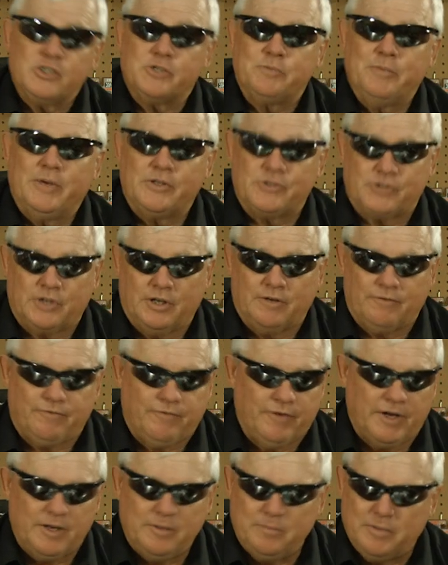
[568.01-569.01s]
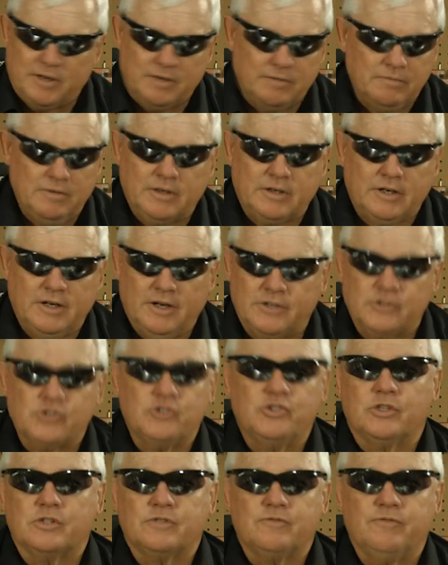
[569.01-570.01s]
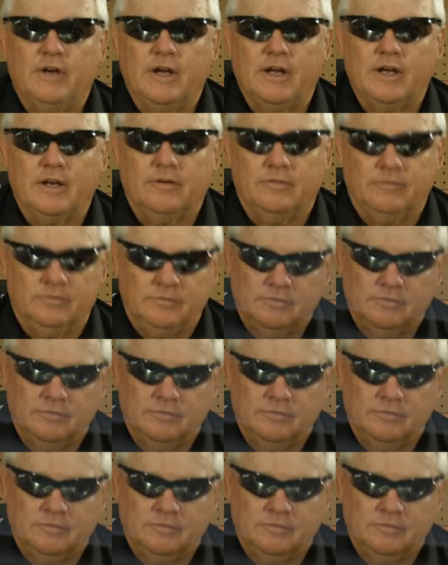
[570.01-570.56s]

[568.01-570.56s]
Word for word: smells kind of funny, but it cuts just fine.